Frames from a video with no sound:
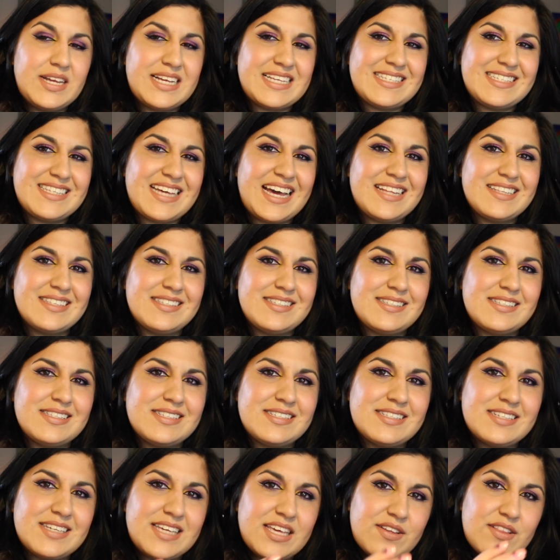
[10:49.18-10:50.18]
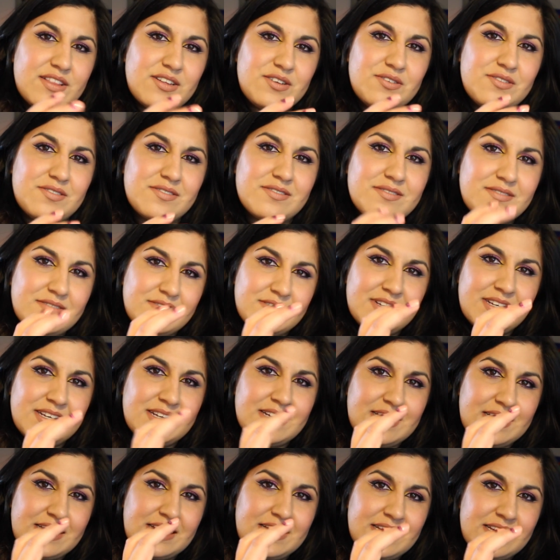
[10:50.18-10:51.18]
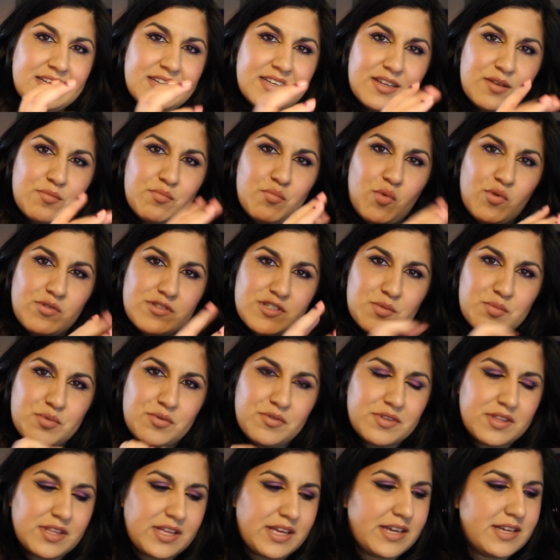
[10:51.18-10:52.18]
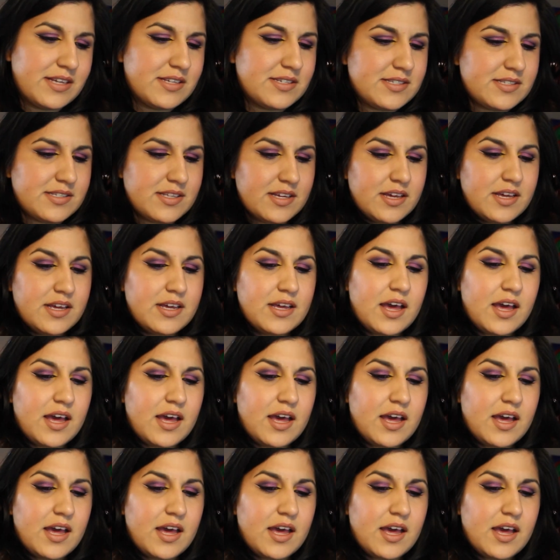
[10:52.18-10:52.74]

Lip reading: sets, get little multiple things.